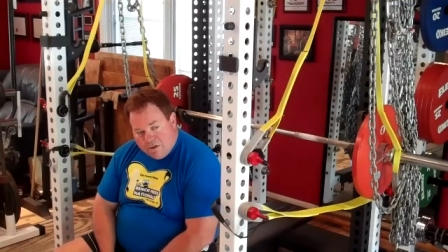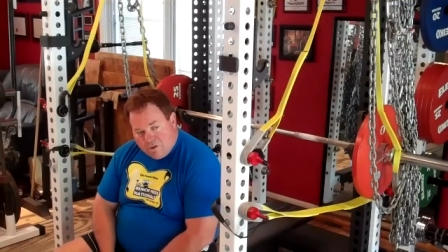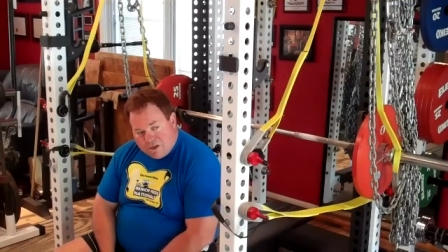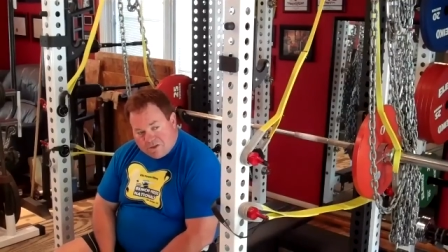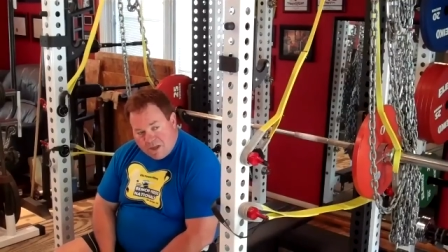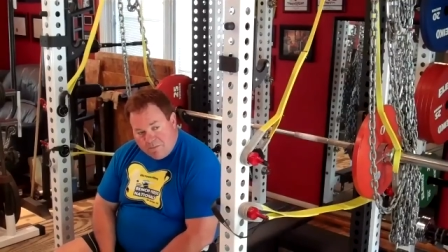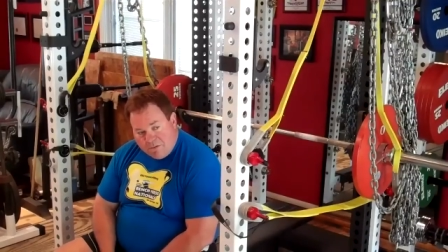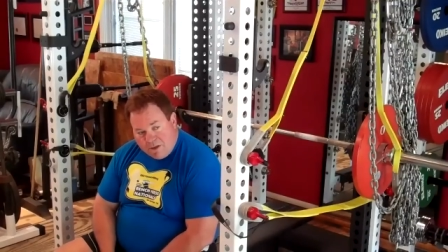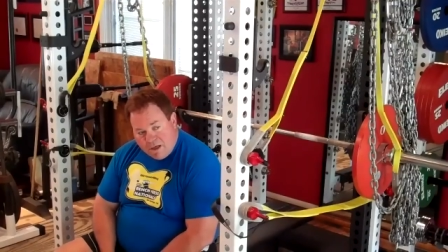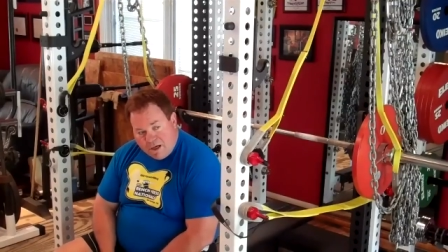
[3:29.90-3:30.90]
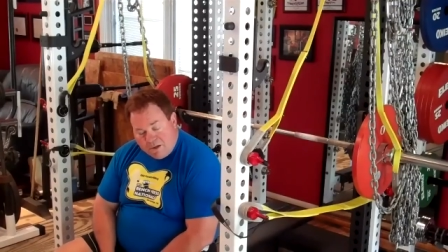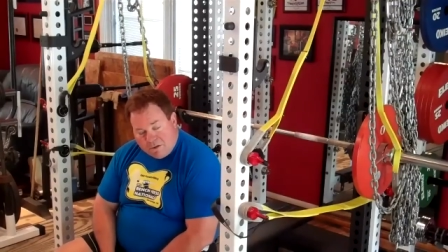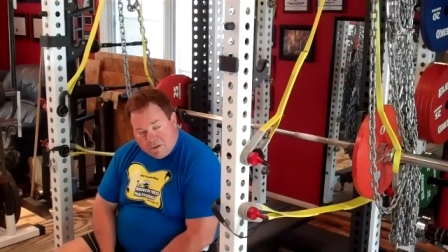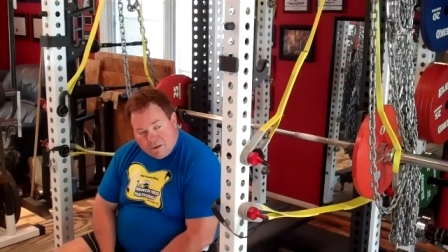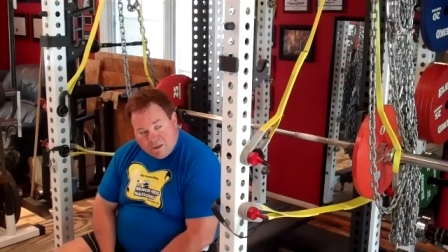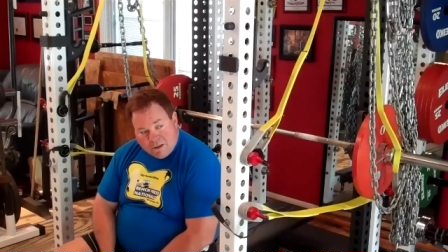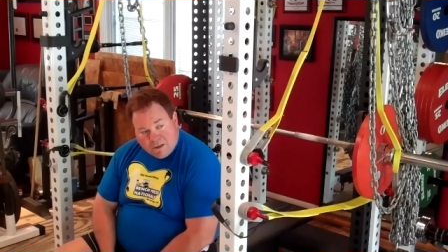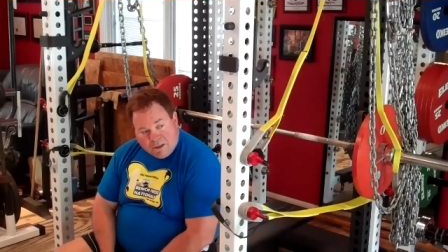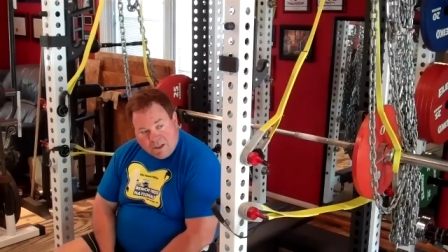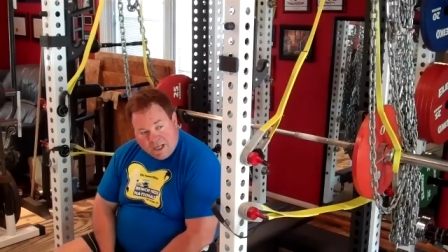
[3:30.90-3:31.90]
USAPL
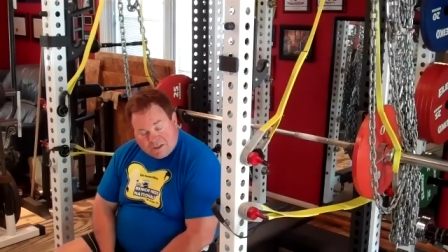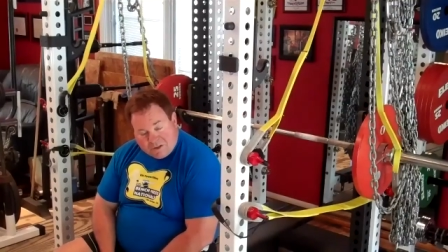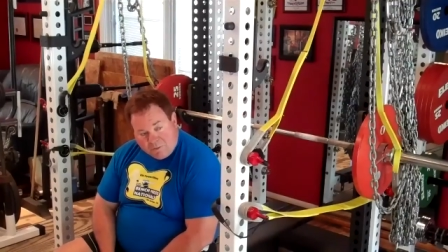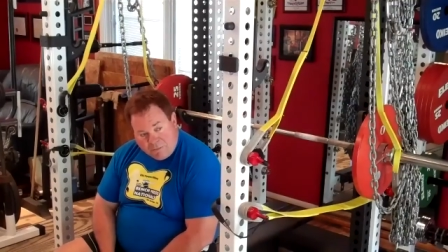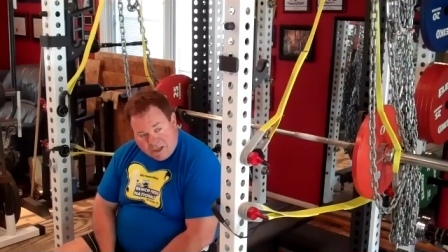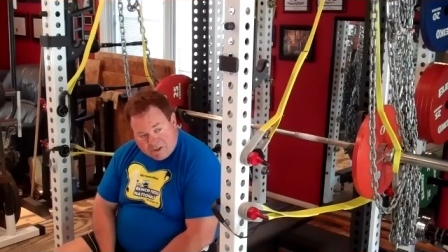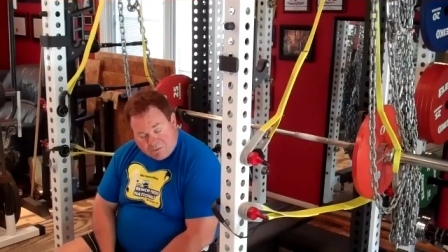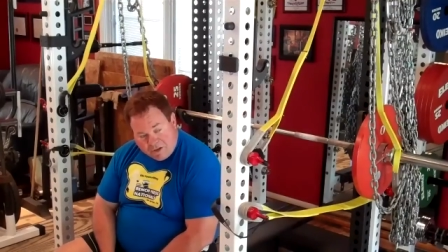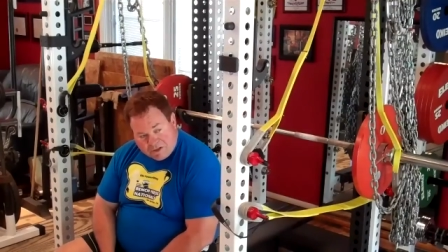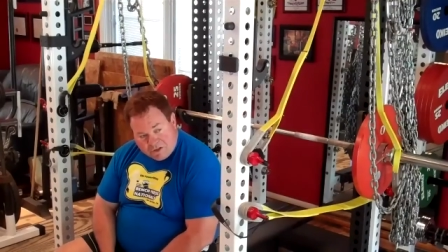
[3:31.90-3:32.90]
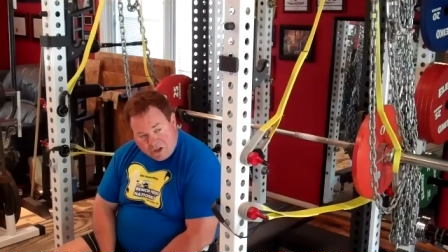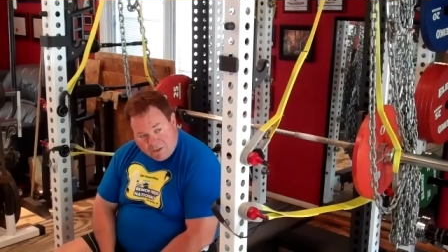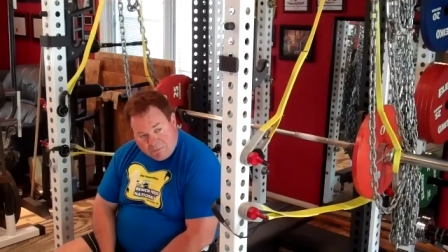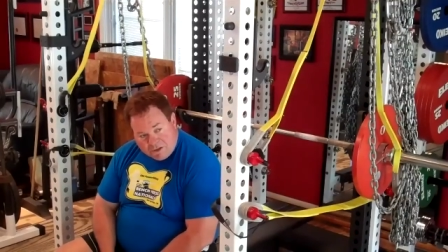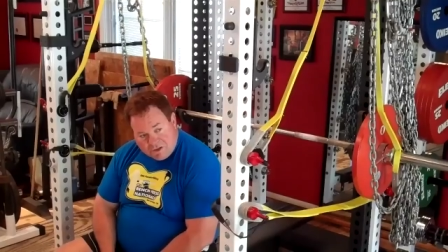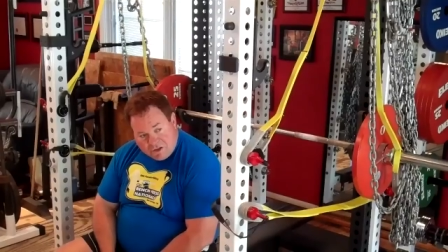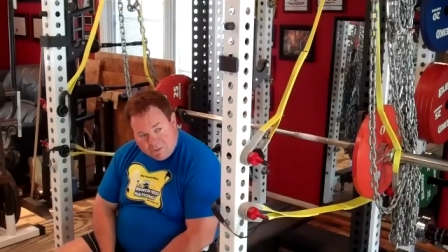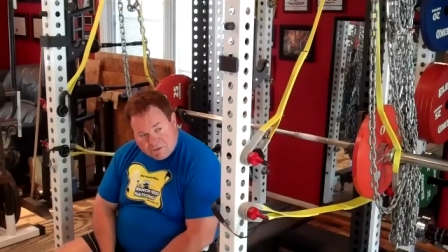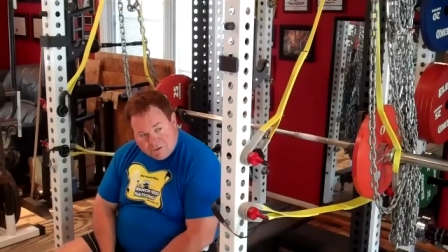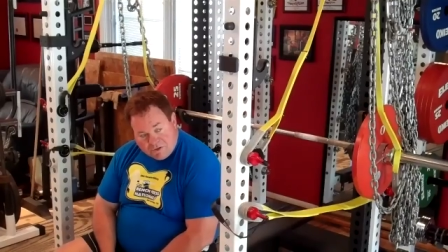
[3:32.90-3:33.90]
National Bench Press
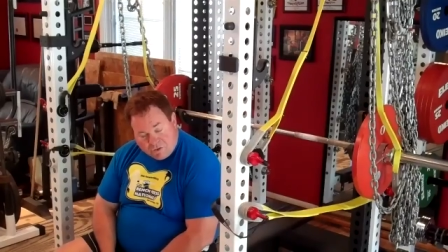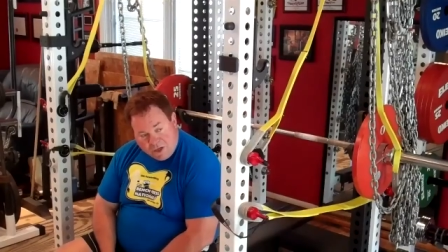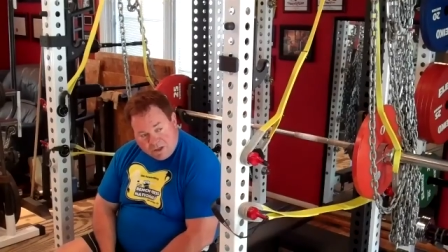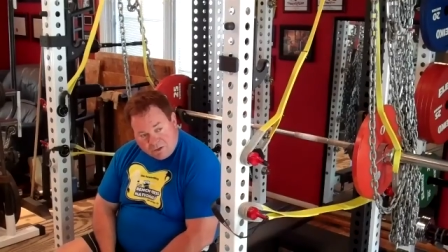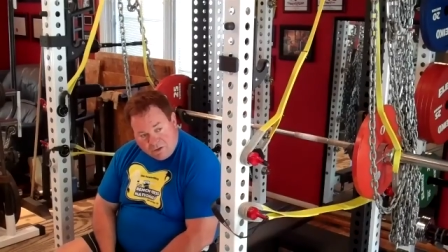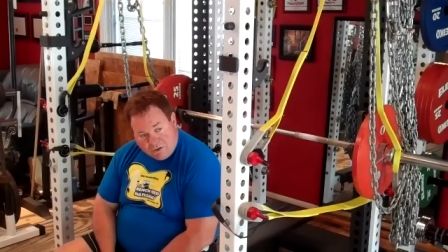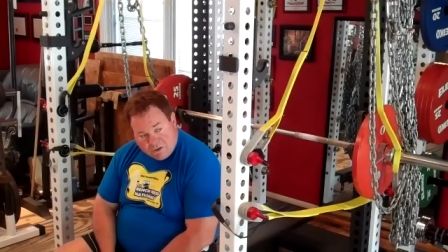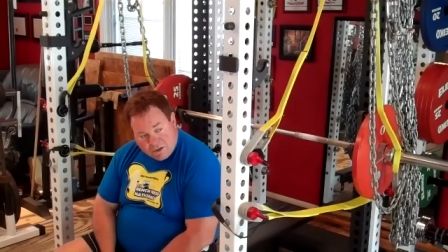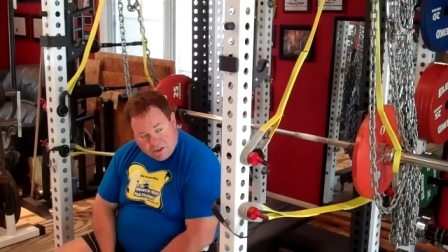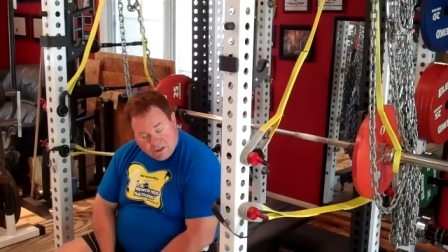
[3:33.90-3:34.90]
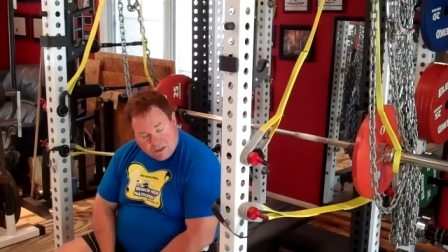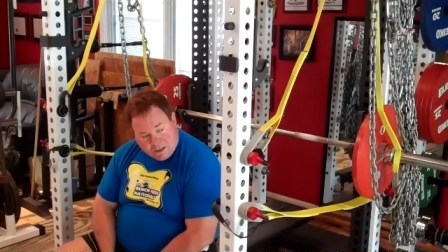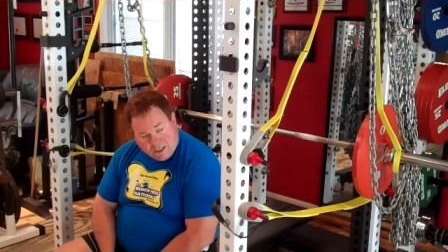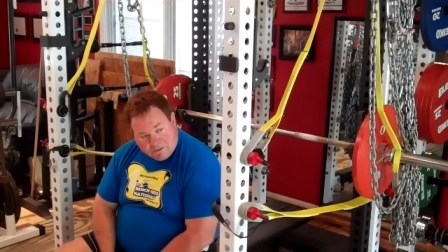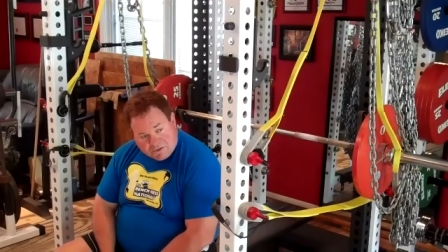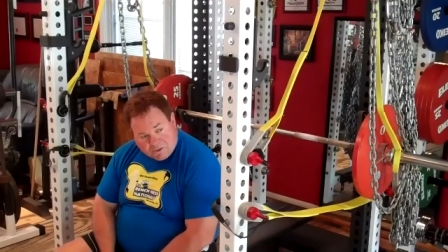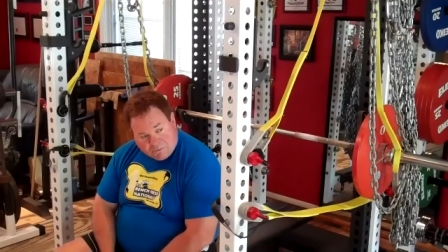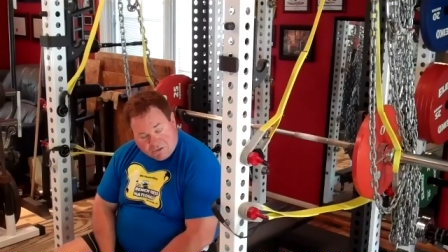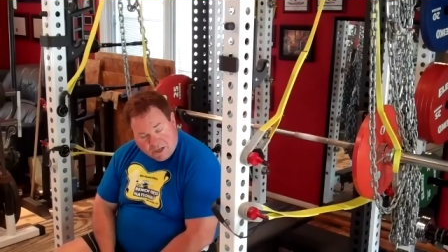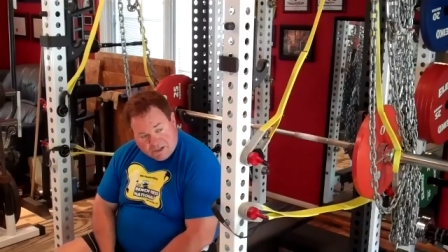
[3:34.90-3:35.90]
Championships who train alone. I was
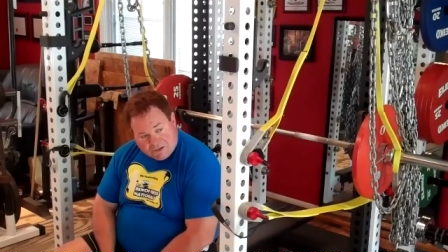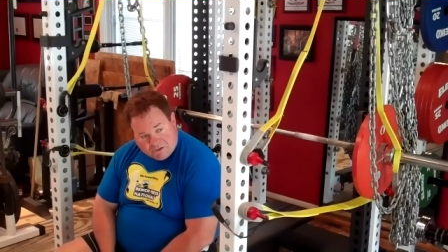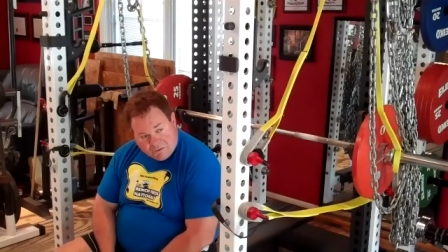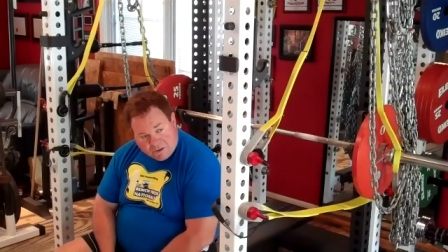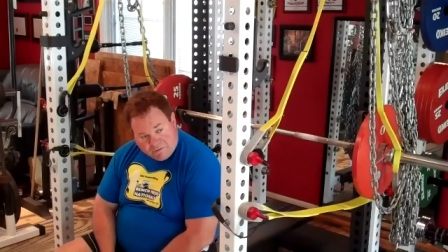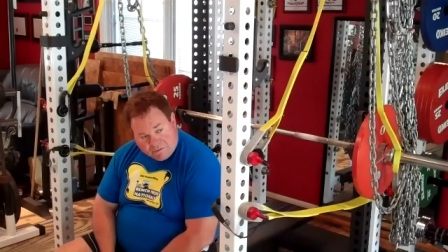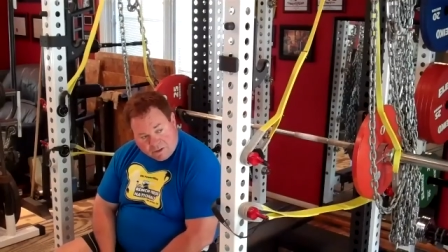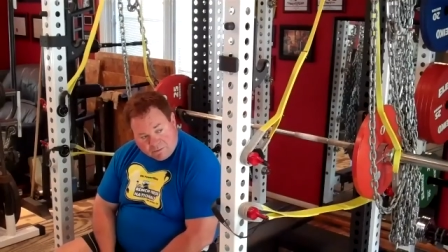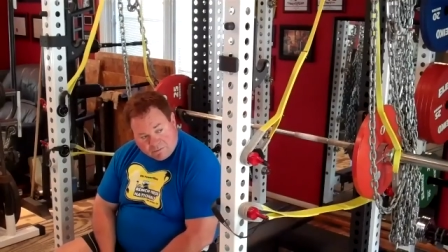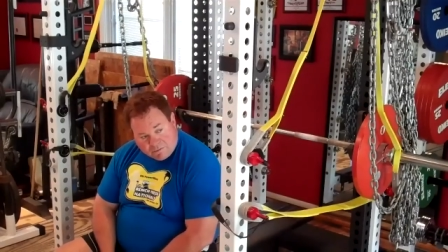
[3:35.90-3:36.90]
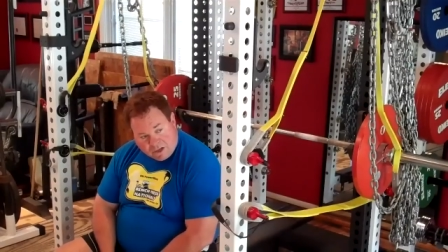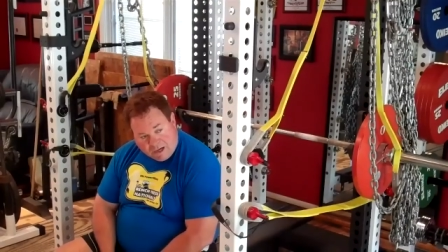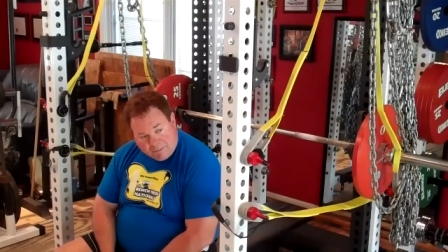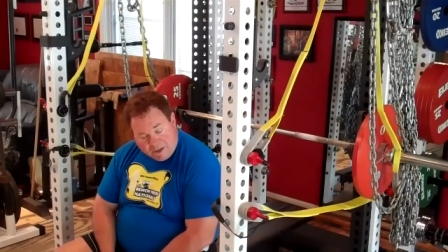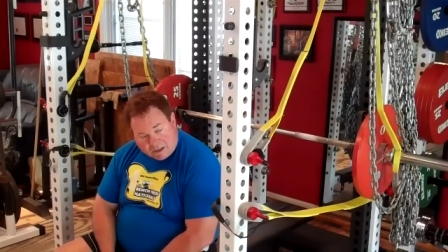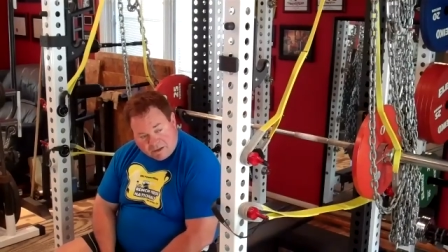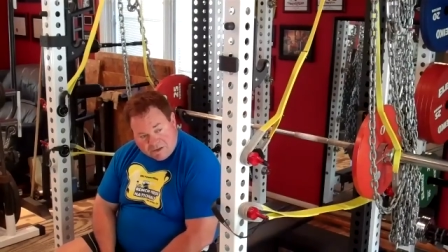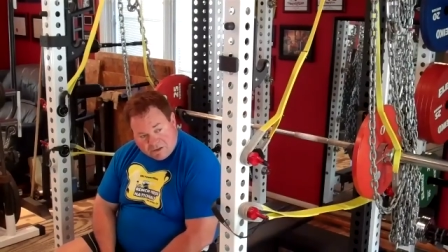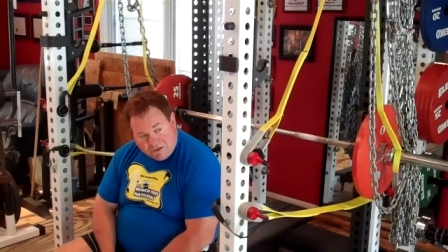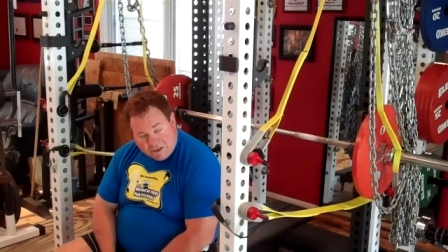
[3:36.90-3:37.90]
surprised one of our top
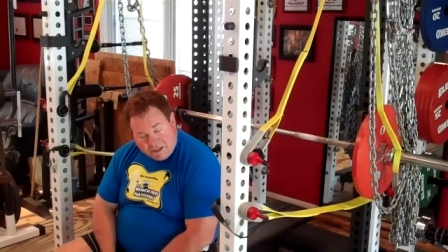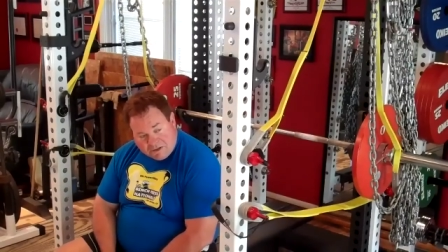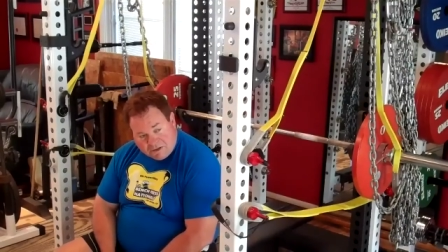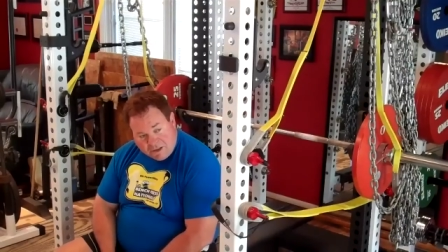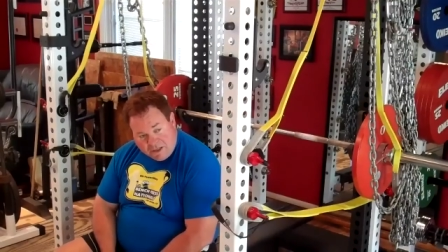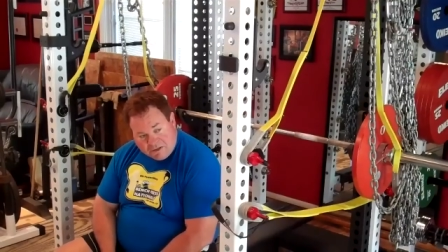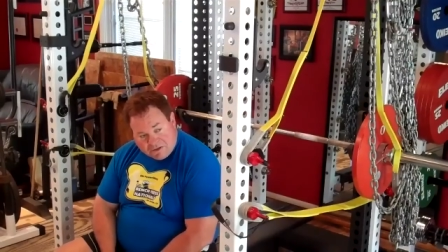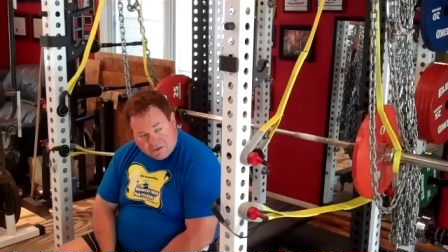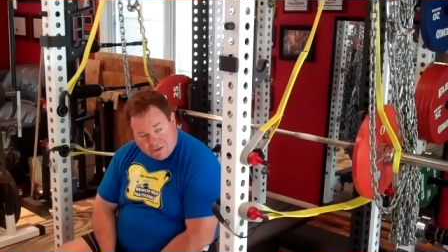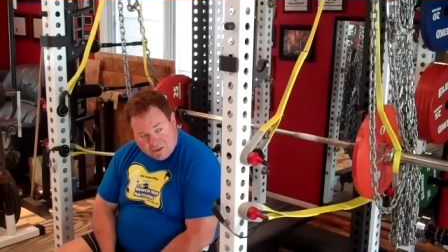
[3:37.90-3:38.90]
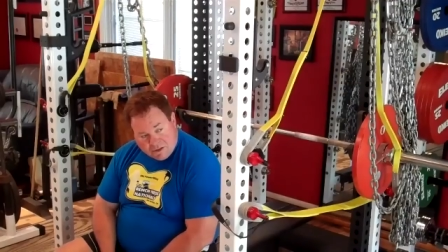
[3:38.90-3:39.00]
athletes in the United States,